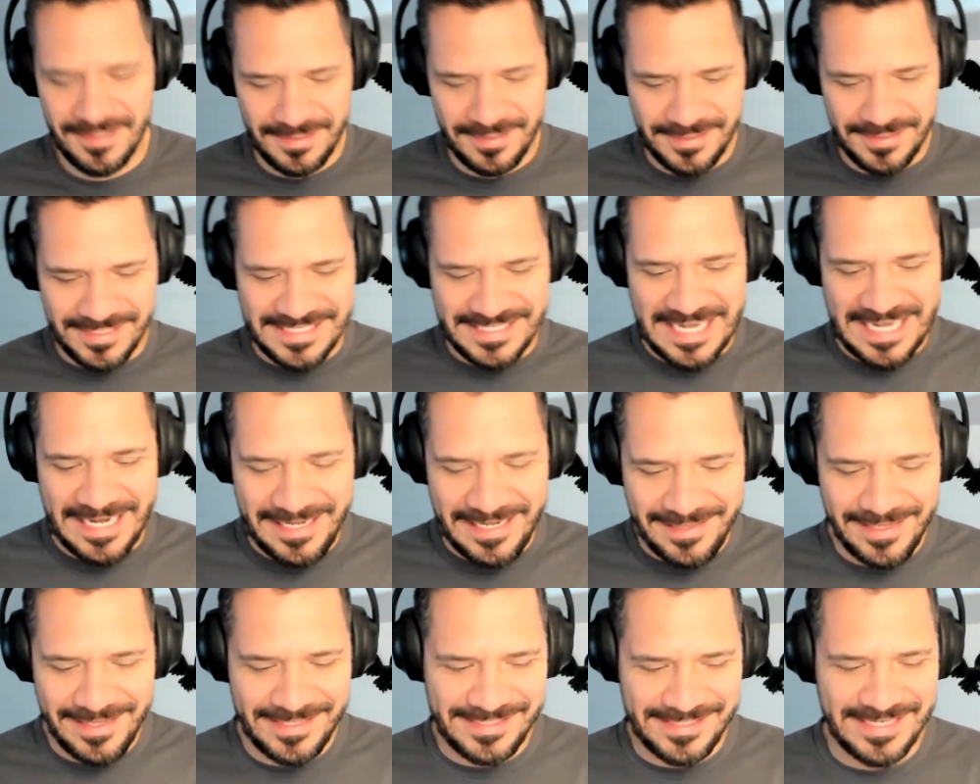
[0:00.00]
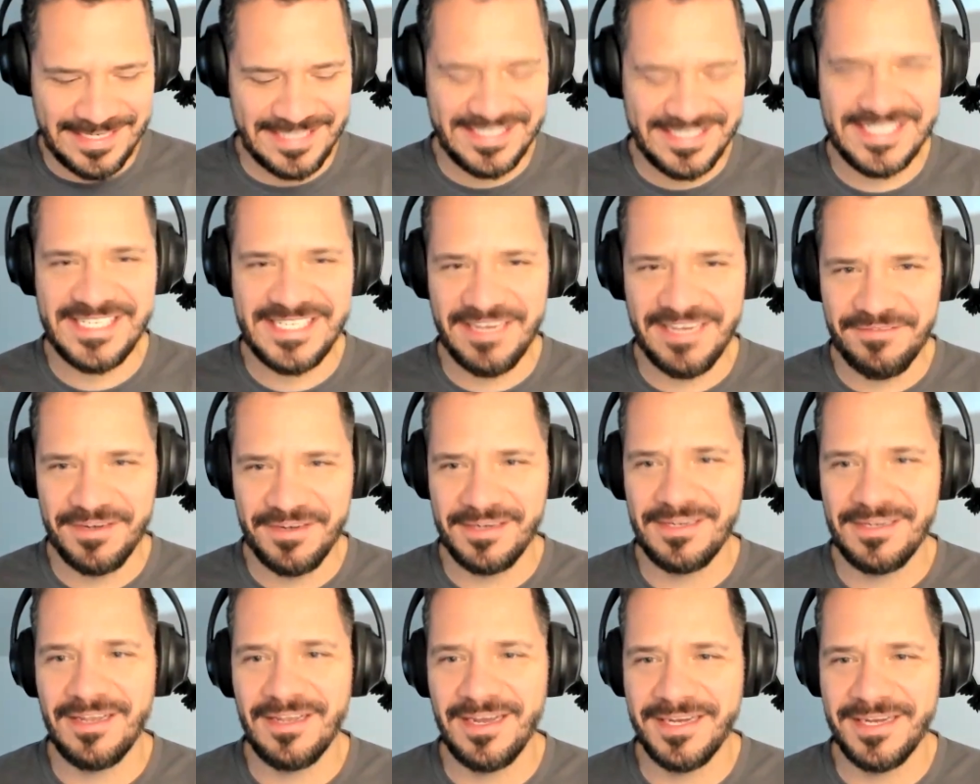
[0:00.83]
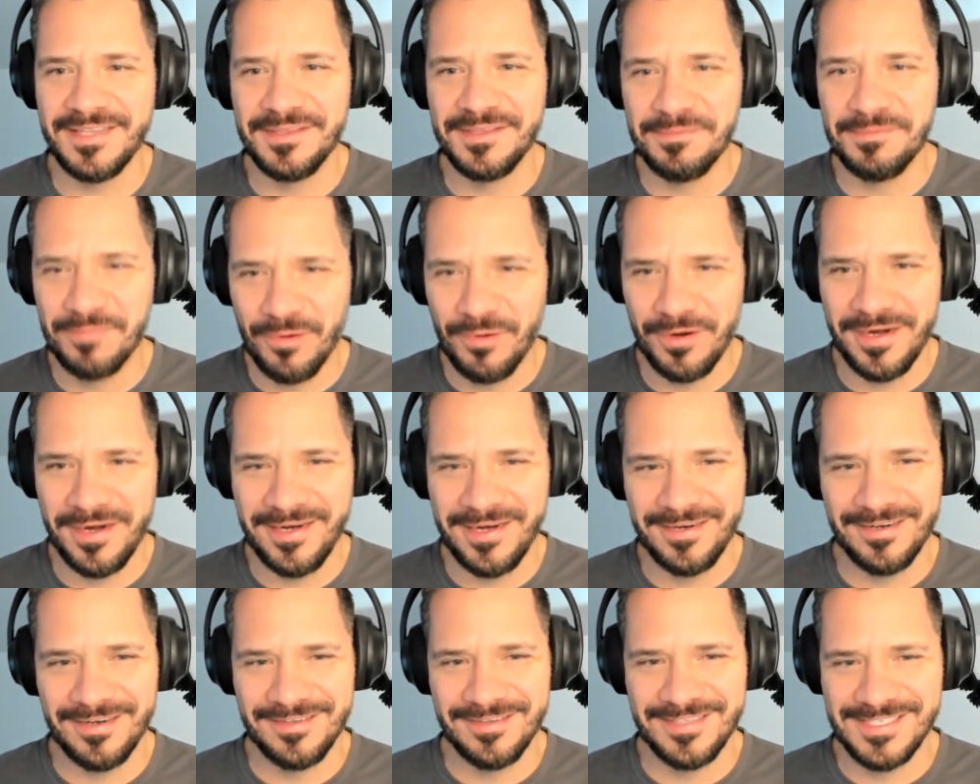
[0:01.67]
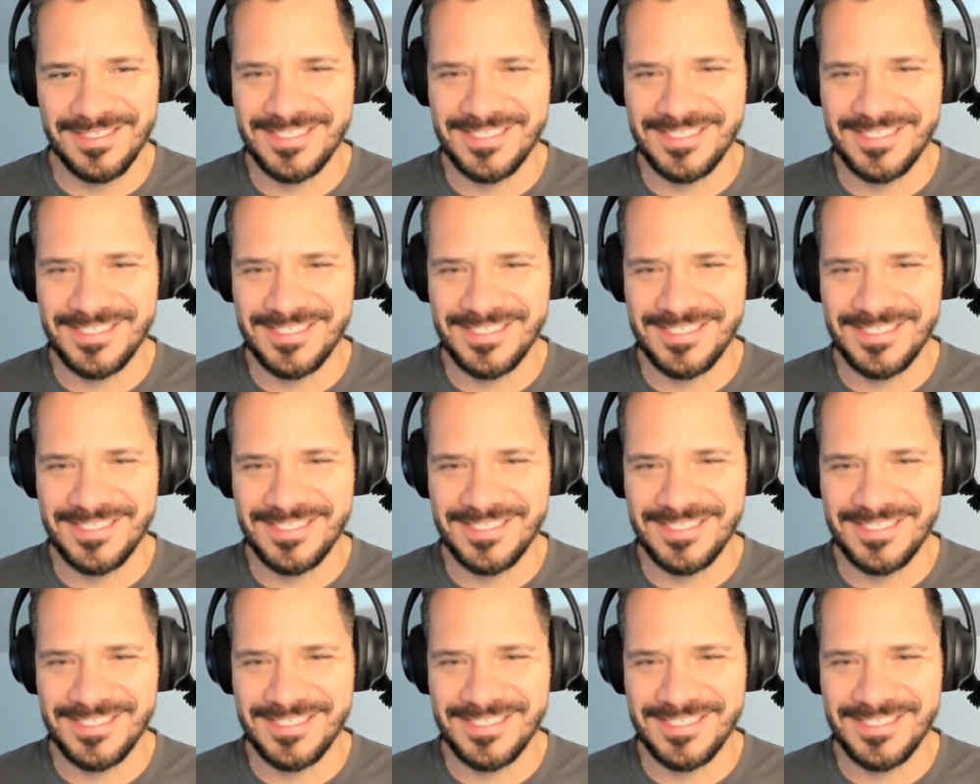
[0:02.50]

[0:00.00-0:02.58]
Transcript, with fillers: setting this at 7 o'clock in the morning on the